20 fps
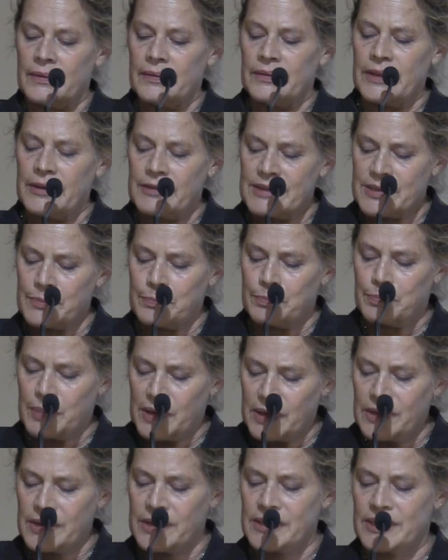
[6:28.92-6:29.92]
there is a
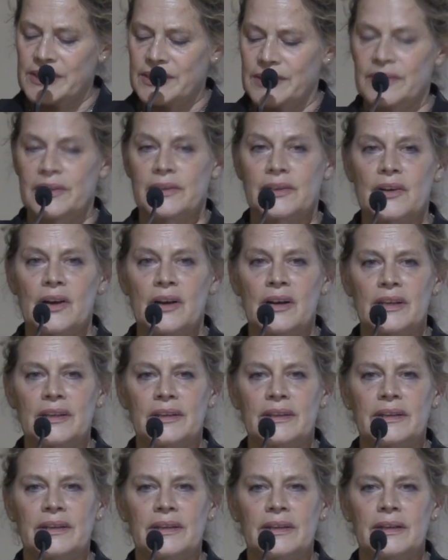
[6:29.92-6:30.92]
bird in the
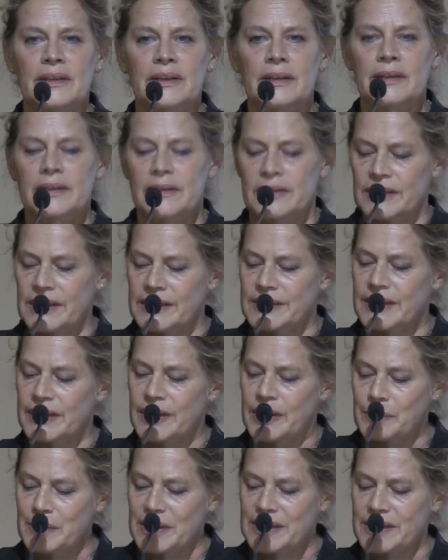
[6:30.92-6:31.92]
garden
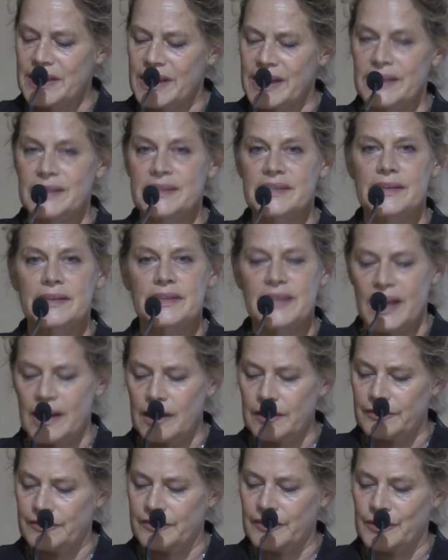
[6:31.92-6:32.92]
that imitates a
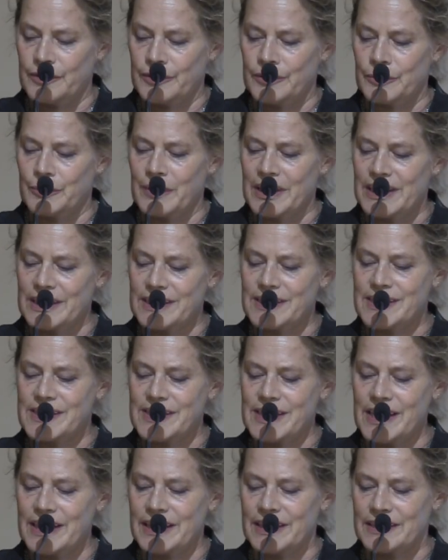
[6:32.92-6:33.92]
telephone when it
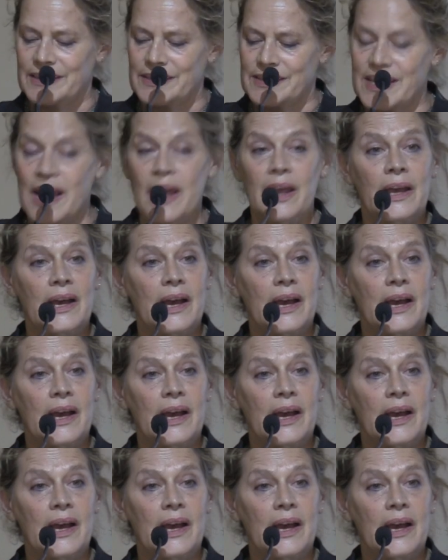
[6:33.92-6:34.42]
sings.